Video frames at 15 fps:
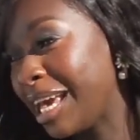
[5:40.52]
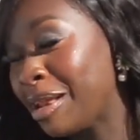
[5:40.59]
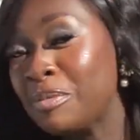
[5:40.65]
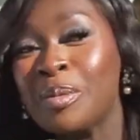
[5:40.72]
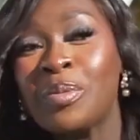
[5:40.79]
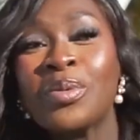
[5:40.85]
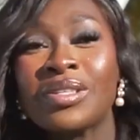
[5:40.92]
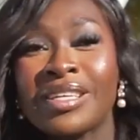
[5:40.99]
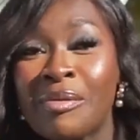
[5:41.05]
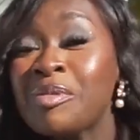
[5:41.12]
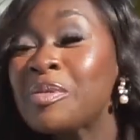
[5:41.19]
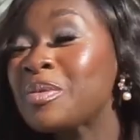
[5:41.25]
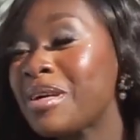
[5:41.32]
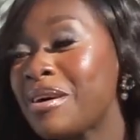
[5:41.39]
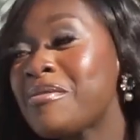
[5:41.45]
And some
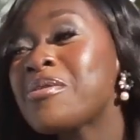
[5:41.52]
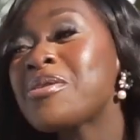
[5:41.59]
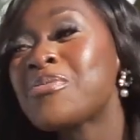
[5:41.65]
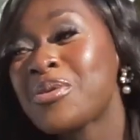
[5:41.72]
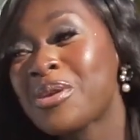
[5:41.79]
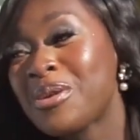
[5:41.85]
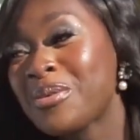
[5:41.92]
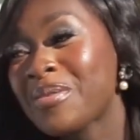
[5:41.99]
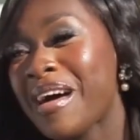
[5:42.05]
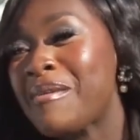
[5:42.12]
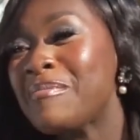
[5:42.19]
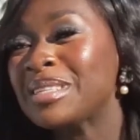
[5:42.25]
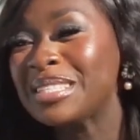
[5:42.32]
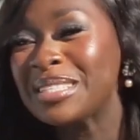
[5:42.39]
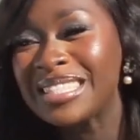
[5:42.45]
people that know you would know that.
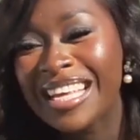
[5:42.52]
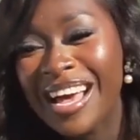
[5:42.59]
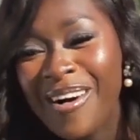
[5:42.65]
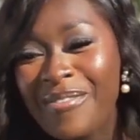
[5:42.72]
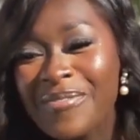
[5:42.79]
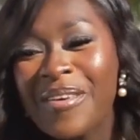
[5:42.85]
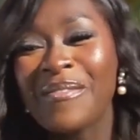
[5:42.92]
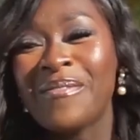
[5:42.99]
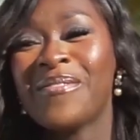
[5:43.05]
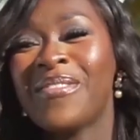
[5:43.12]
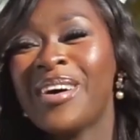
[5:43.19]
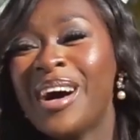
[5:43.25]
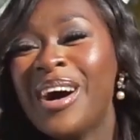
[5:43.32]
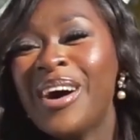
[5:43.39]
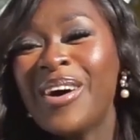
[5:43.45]
But just tell them,
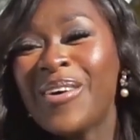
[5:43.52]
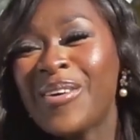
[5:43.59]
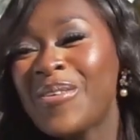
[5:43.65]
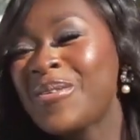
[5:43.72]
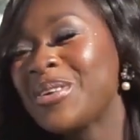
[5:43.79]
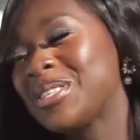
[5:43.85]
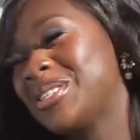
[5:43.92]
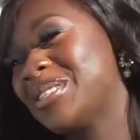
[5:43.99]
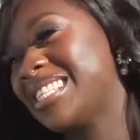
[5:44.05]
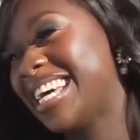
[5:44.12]
who was your